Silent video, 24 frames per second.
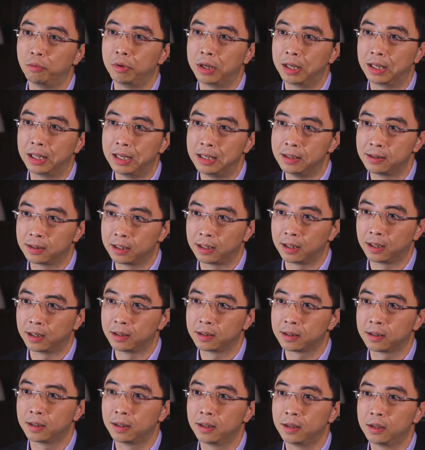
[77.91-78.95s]
releasing
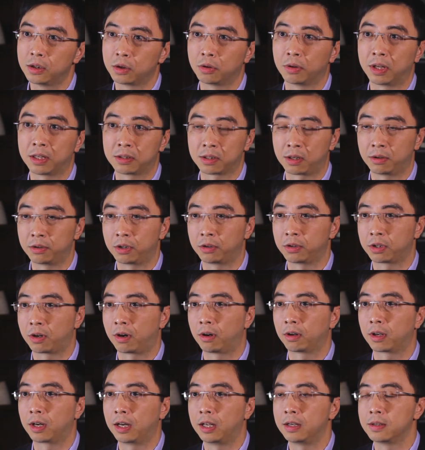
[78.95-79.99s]
it. So that's on the
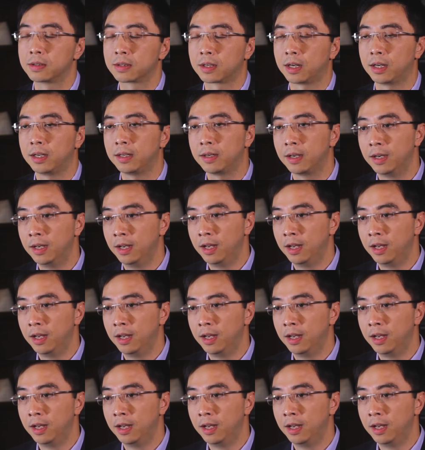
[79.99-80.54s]
targeting side.